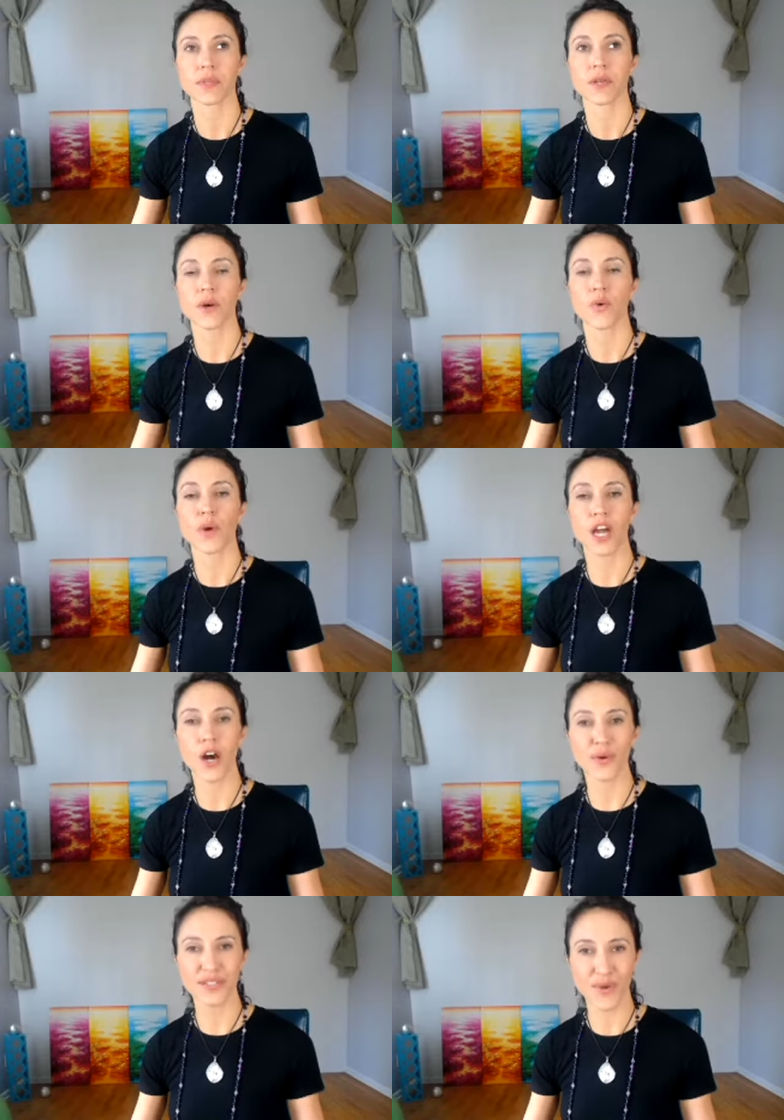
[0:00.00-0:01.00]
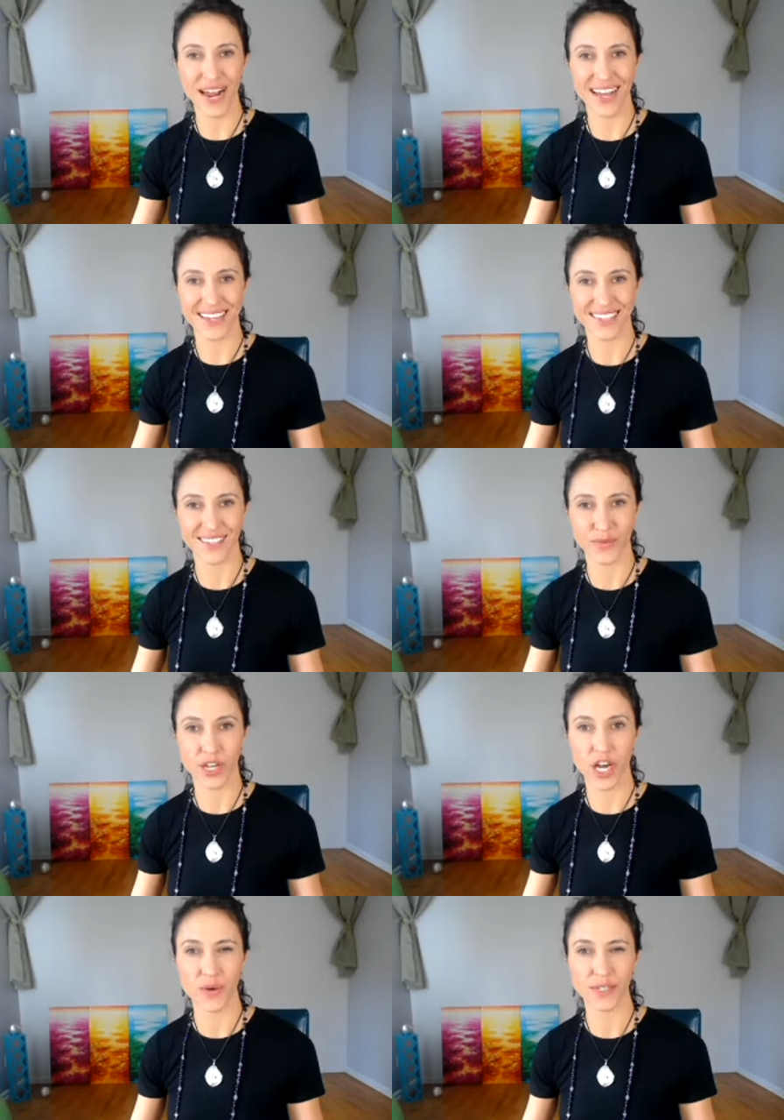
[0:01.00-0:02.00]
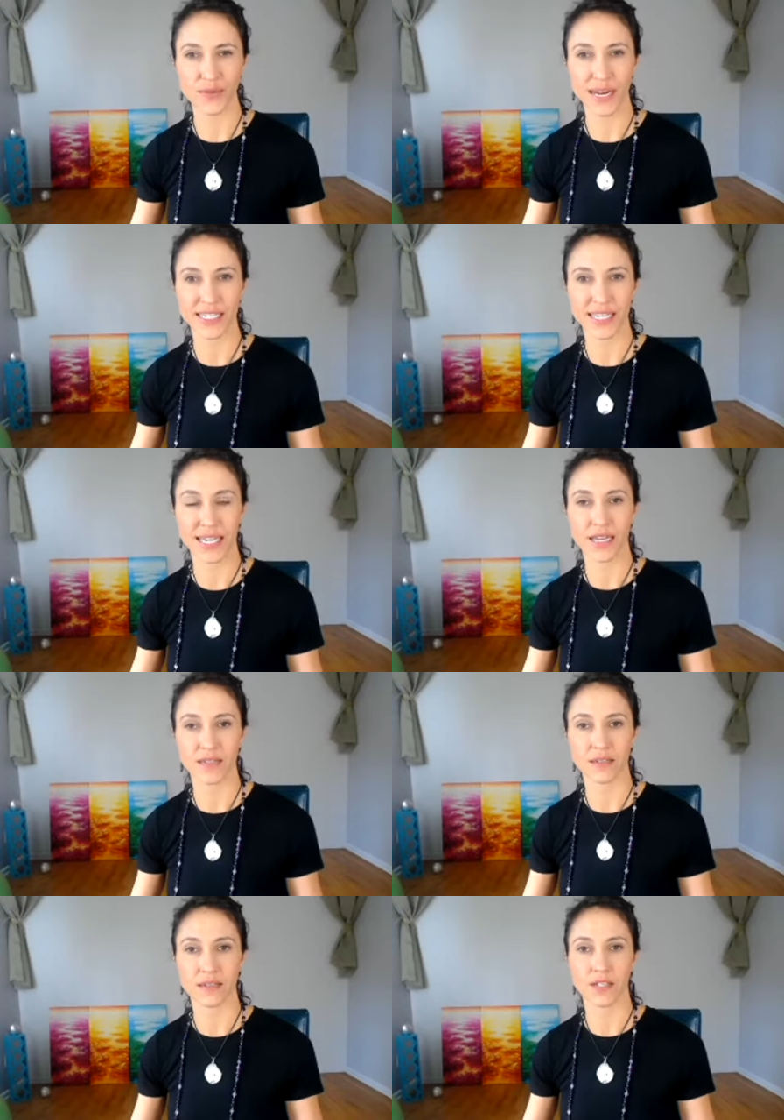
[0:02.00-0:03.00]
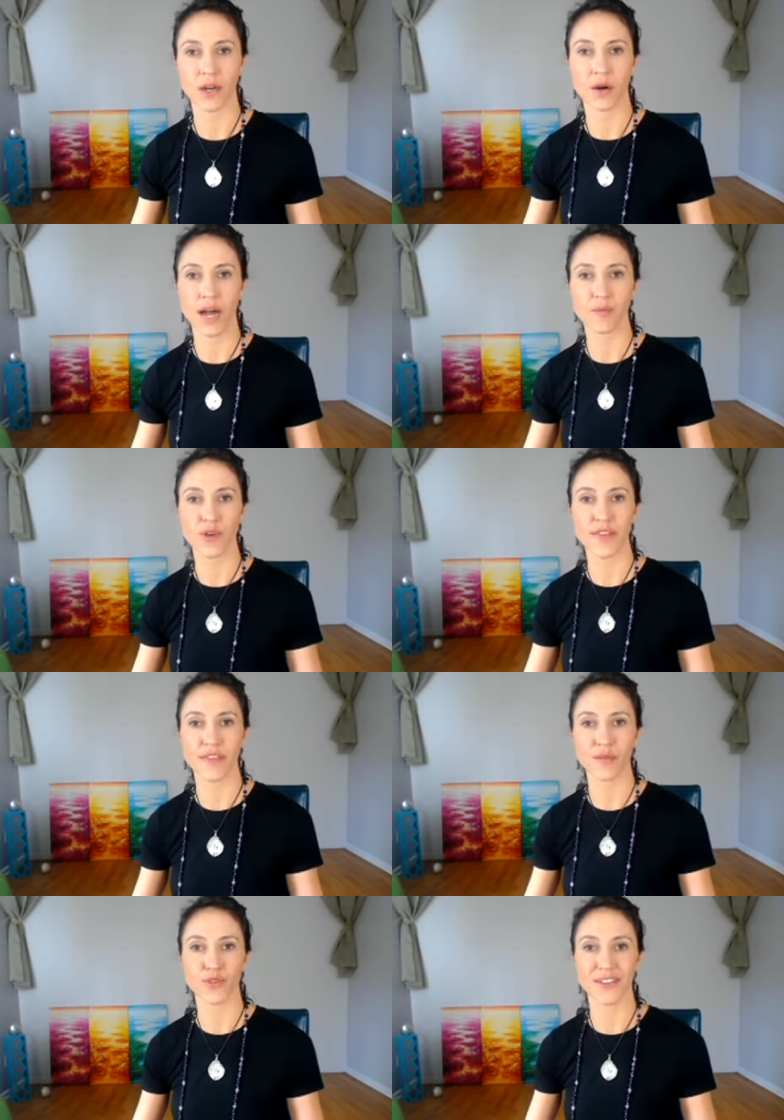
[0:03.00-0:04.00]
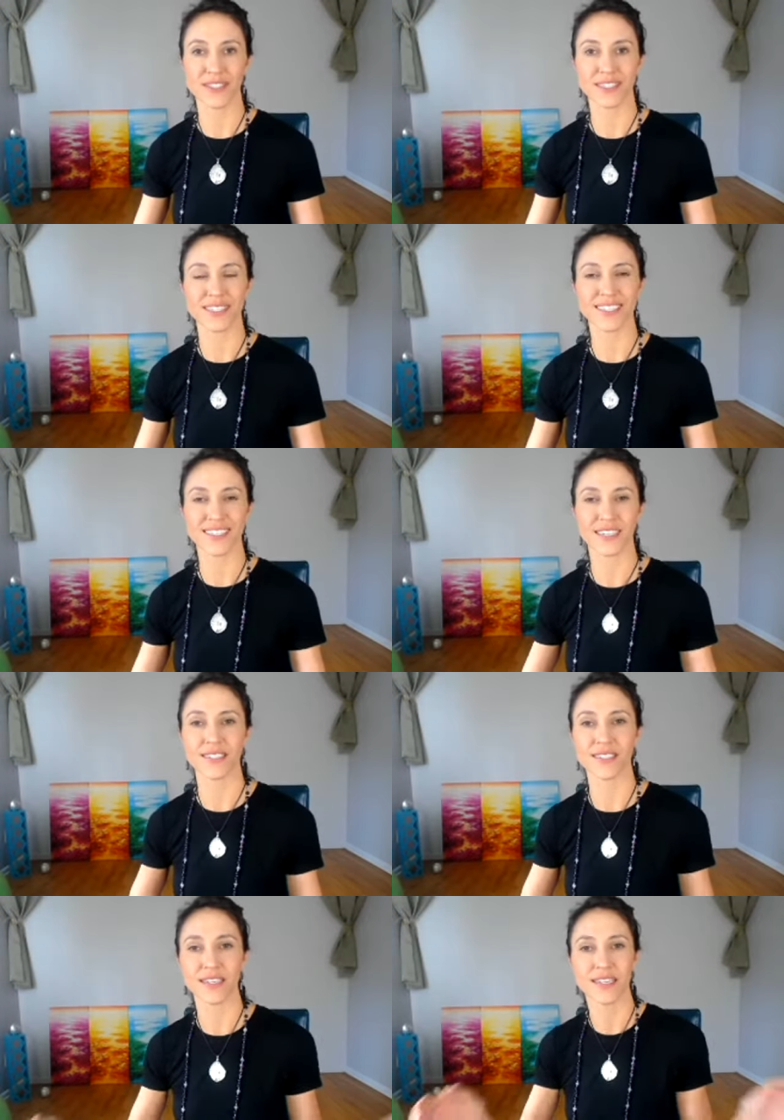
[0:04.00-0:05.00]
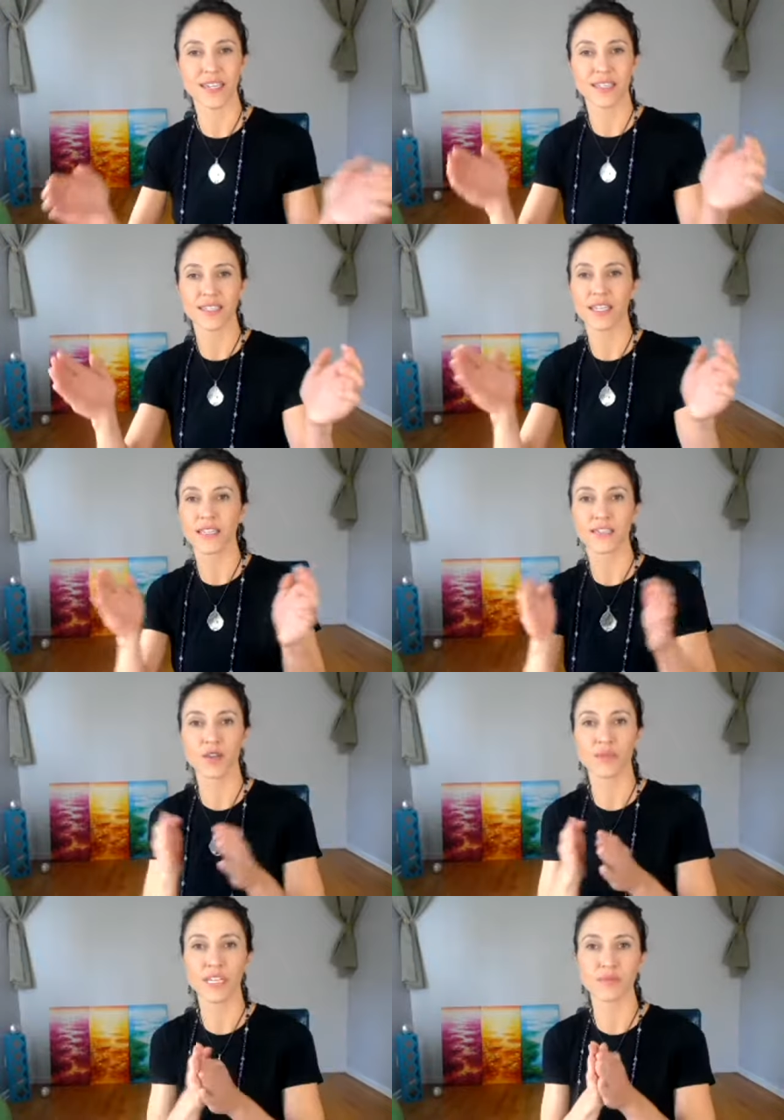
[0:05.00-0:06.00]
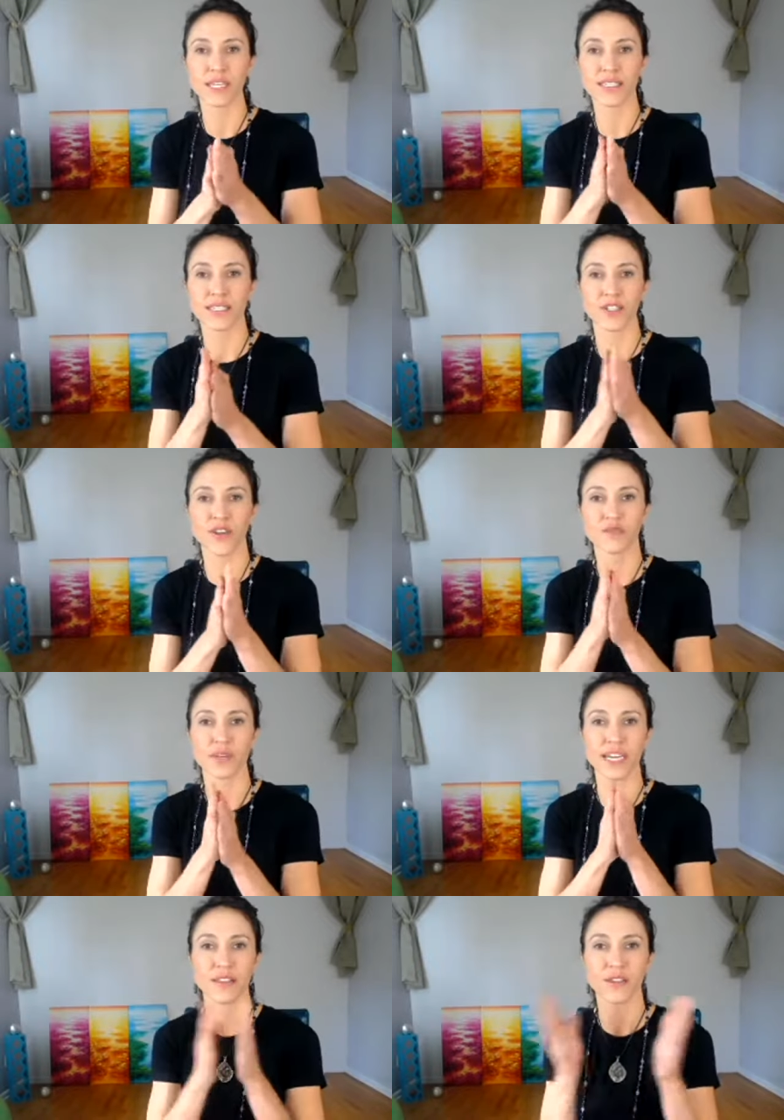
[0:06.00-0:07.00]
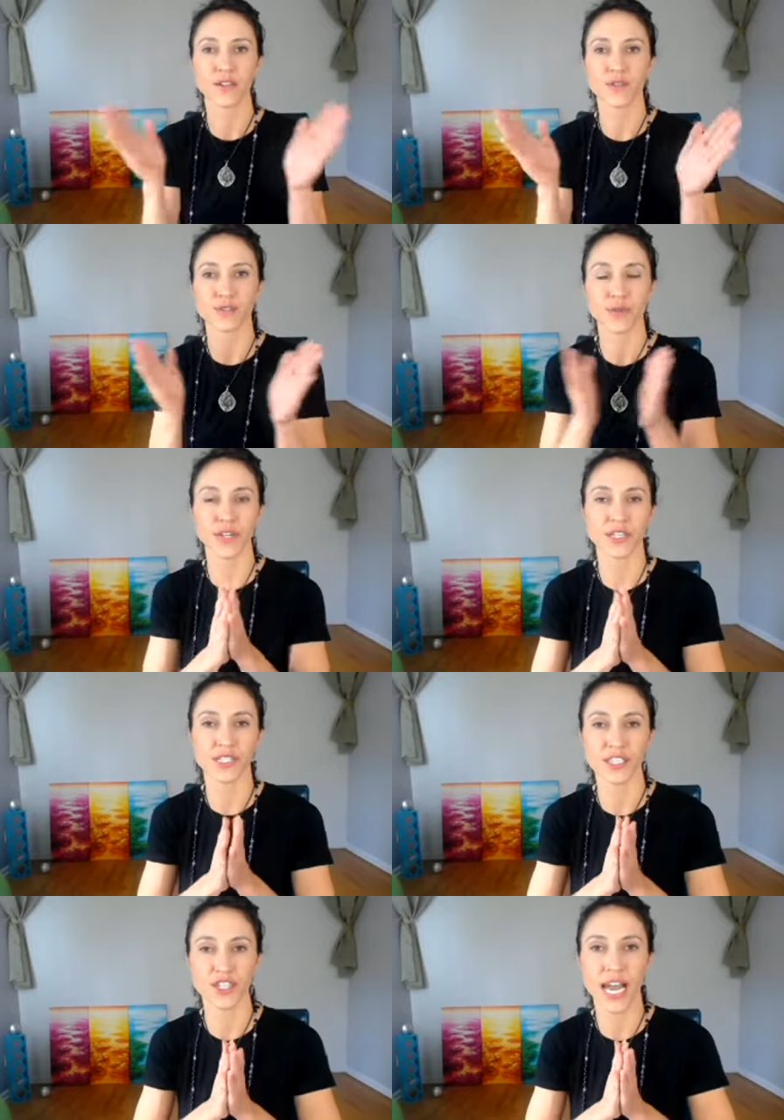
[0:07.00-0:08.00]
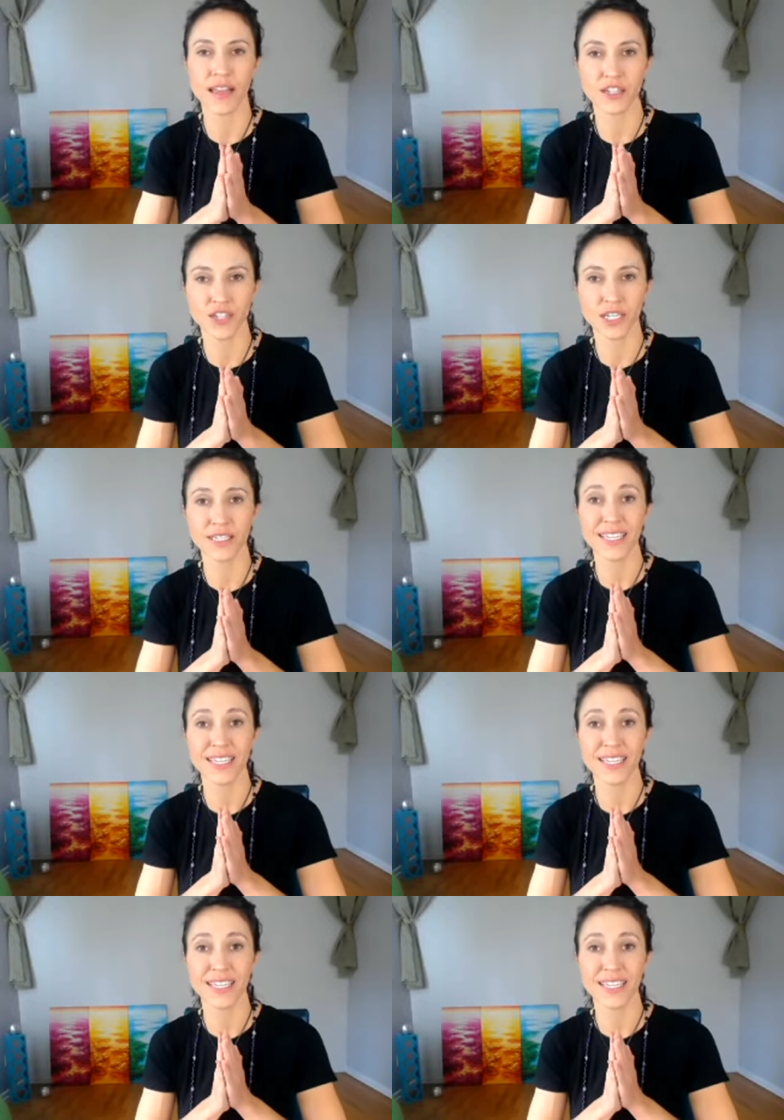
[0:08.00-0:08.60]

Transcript: we always rise. We always rise again. So I'm with you, brothers and sisters. Sending so many blessings to everybody out there who's experiencing challenges.